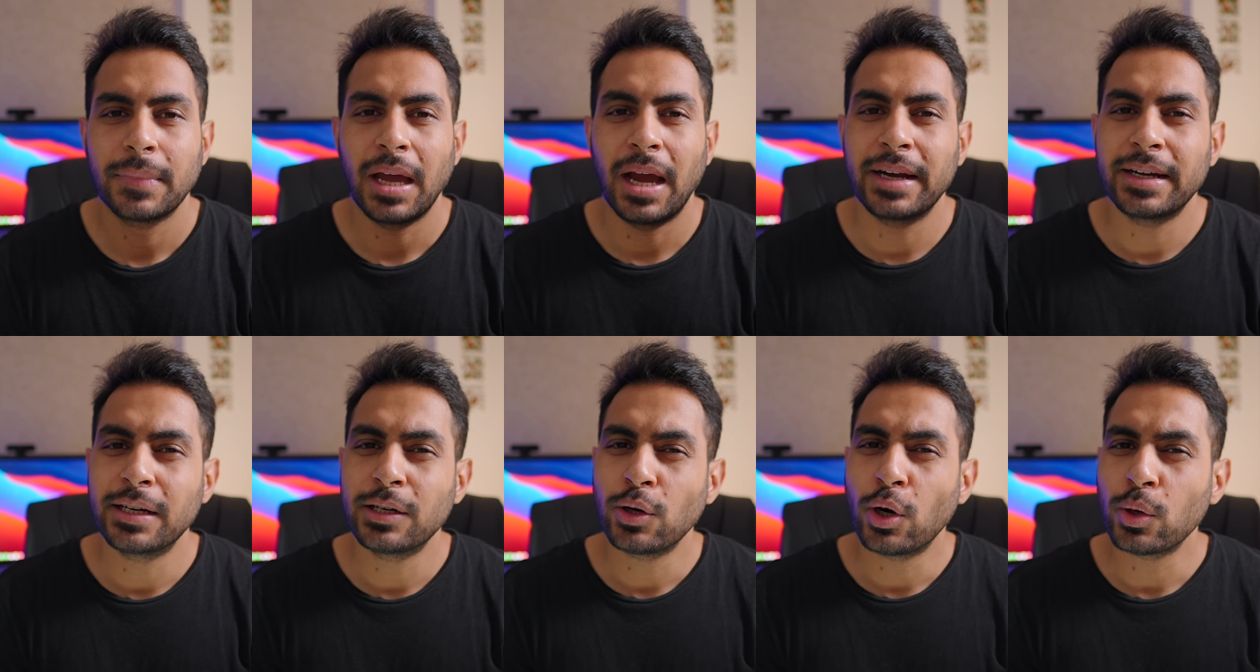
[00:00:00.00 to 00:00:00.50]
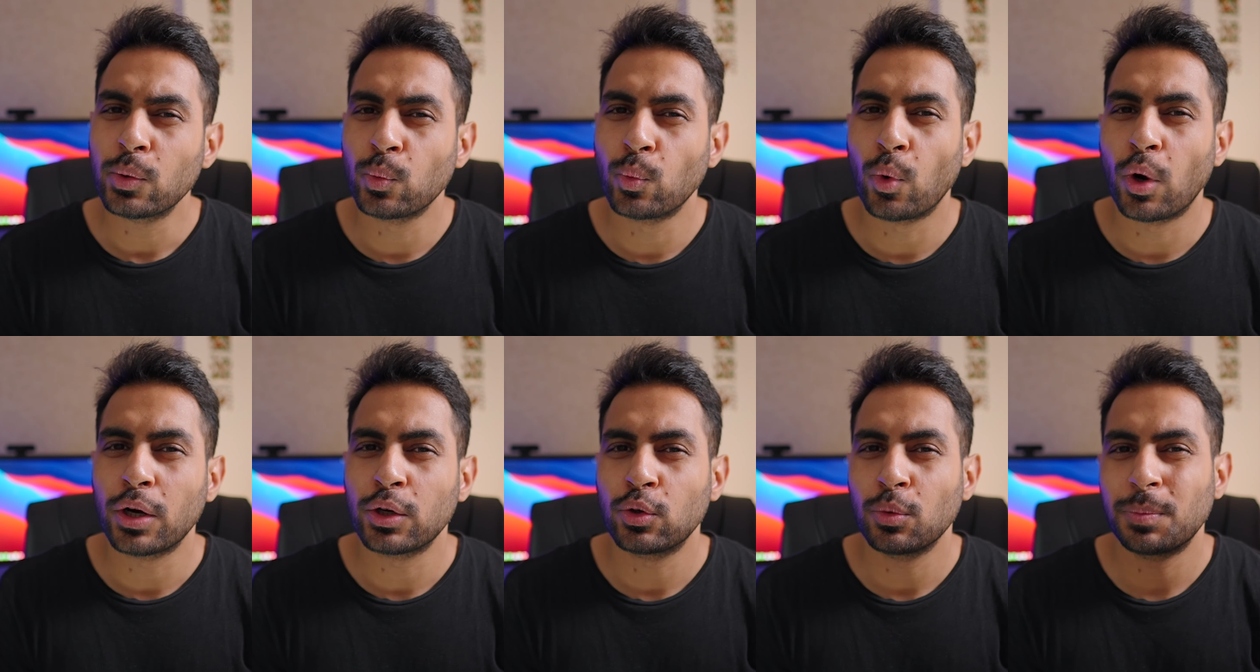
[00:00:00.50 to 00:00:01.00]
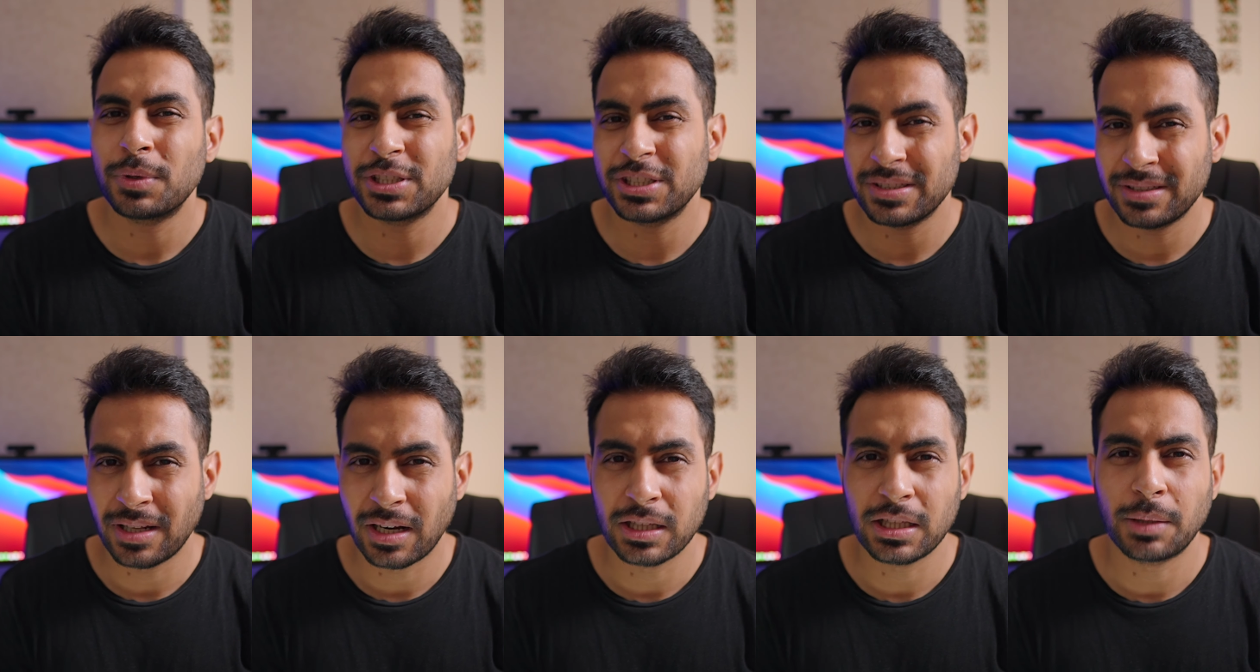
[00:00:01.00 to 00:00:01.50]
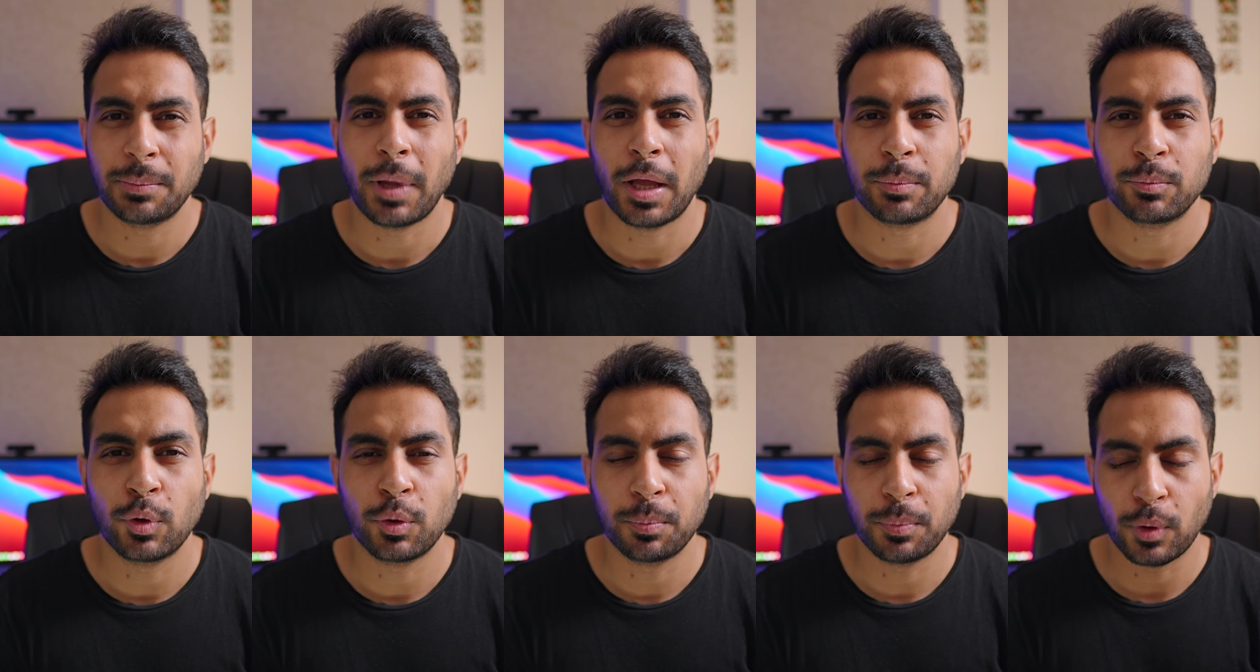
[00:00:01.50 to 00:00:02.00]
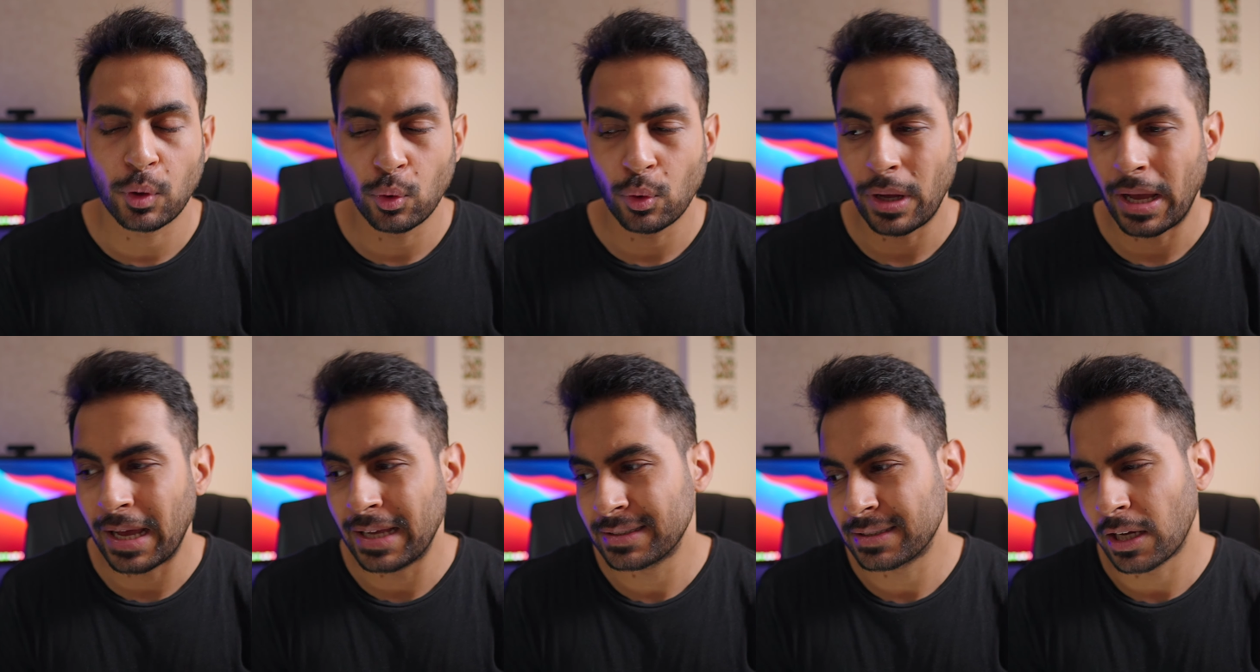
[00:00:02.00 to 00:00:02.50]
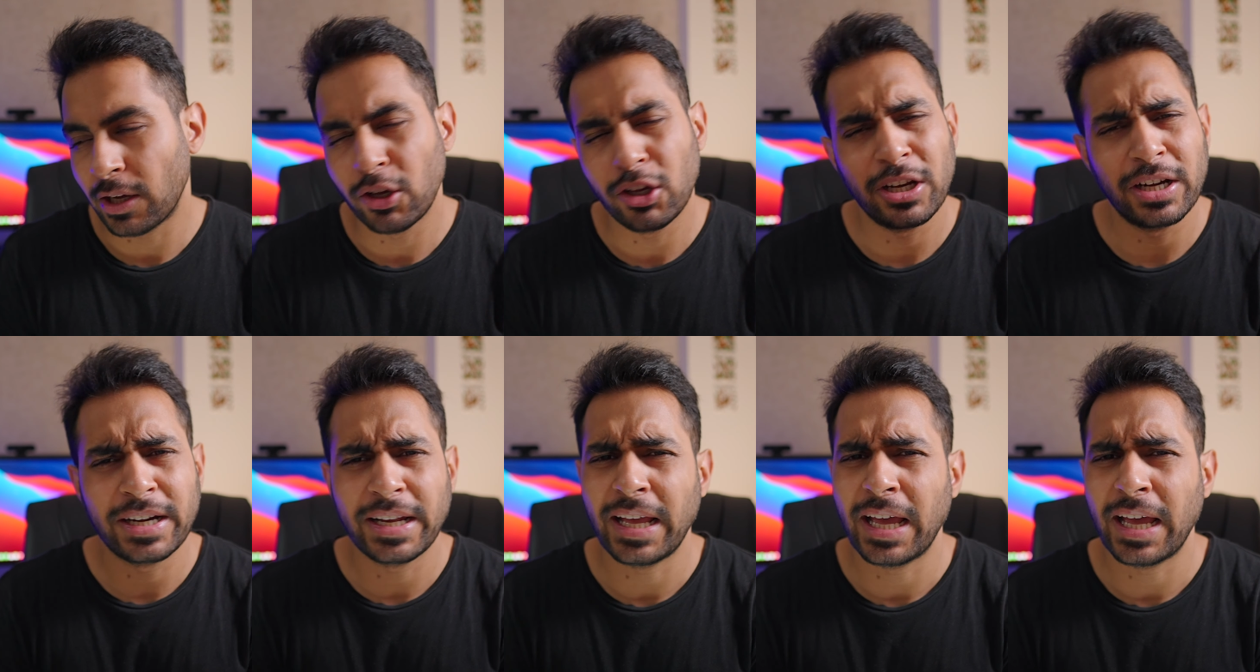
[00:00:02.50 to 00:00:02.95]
I did not want to purchase another MacBook Pro as I already